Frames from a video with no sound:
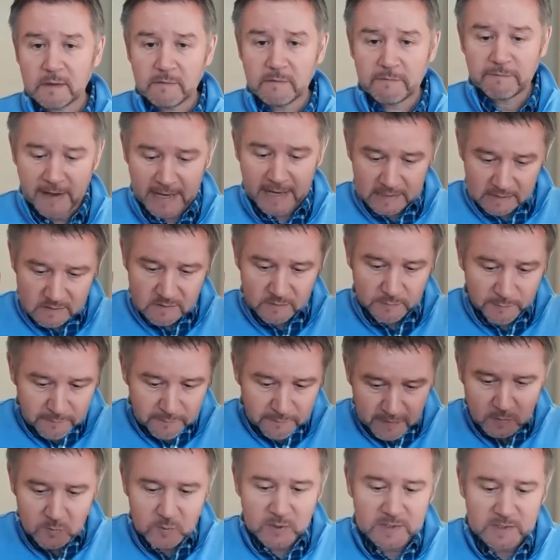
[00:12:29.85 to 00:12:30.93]
find some
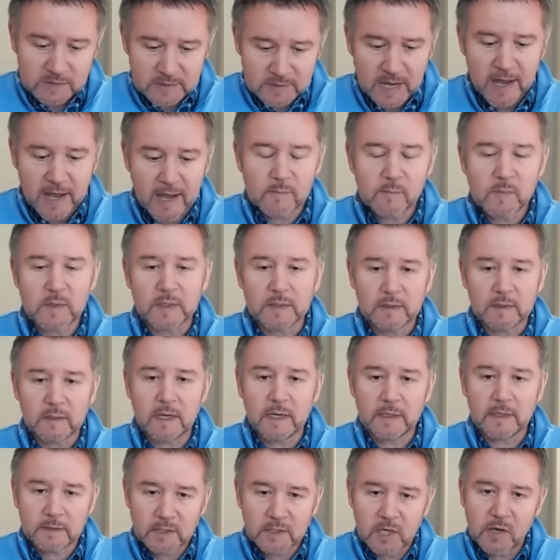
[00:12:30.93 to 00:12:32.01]
focused time
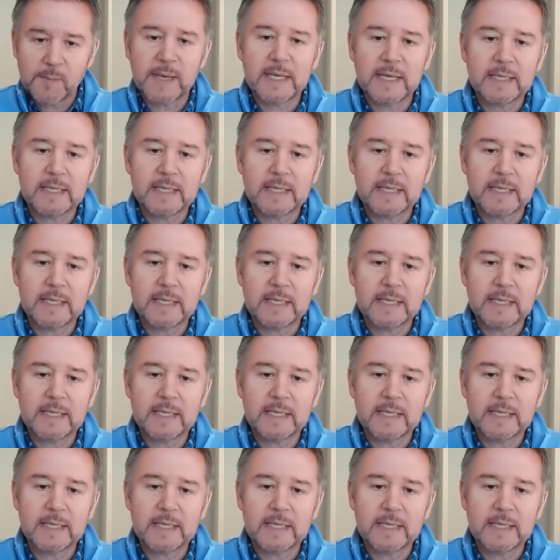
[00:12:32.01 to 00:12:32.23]
and come